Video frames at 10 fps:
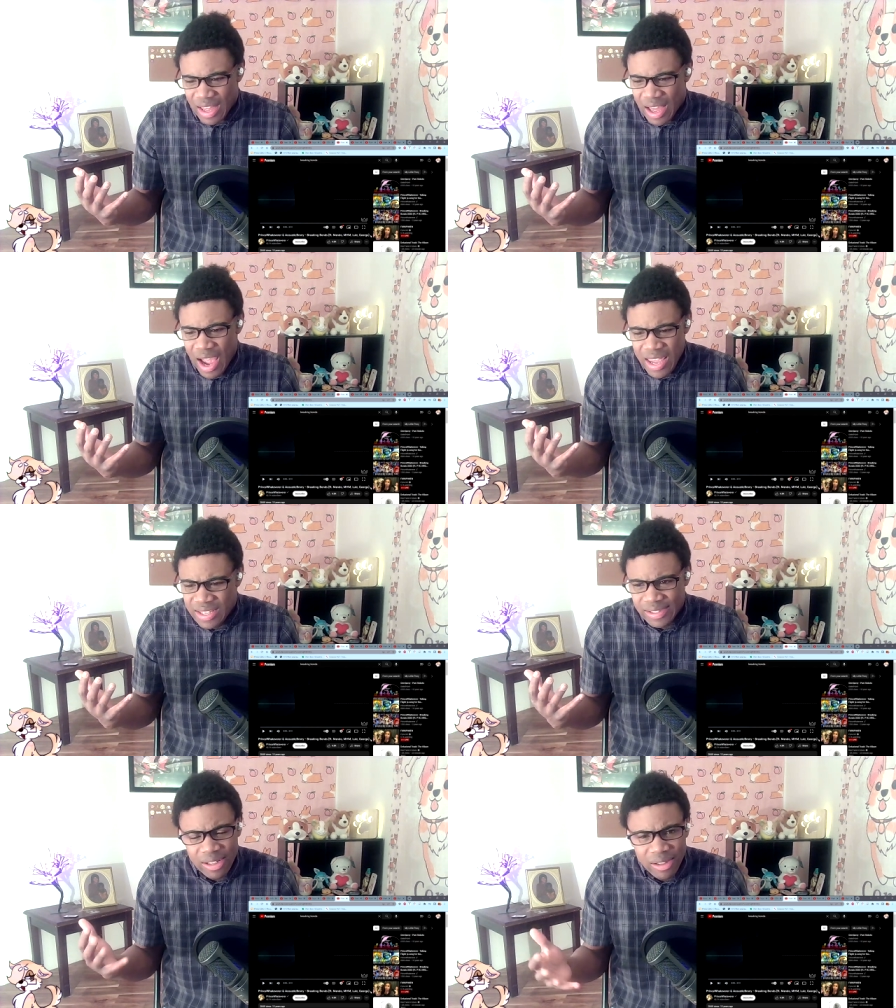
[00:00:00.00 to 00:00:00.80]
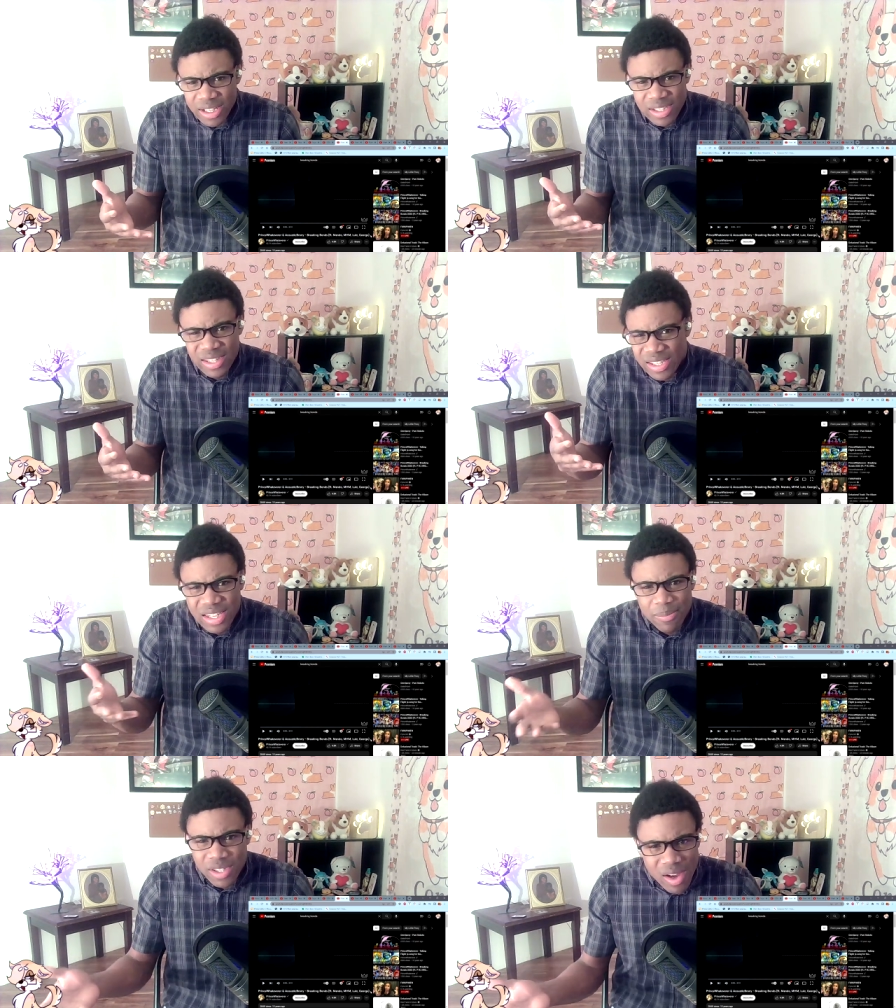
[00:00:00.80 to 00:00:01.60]
I still listen to
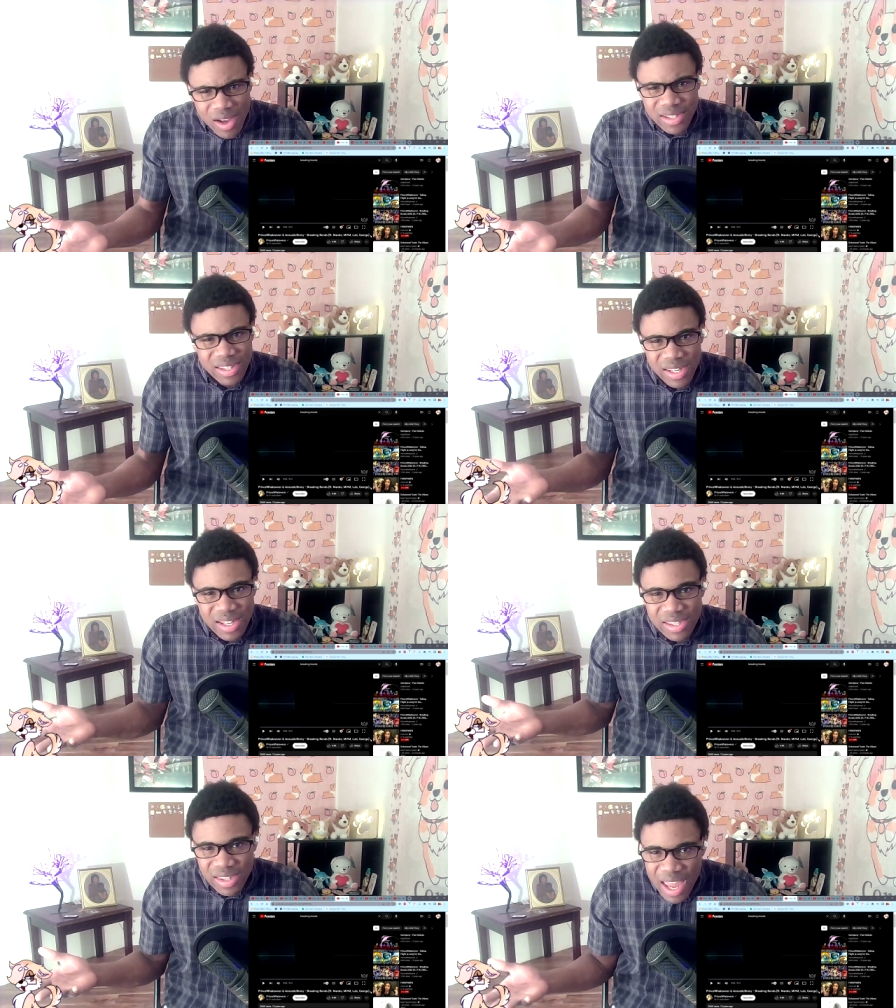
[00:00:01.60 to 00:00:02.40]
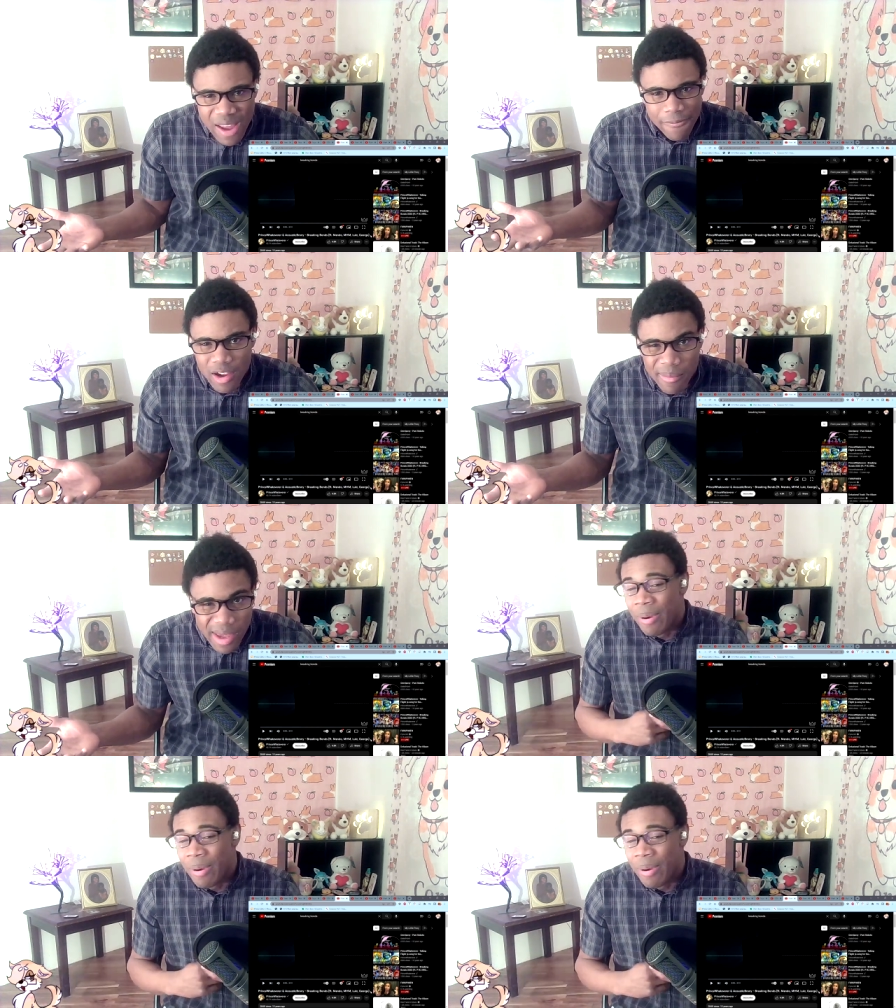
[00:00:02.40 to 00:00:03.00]
some songs to this day from it.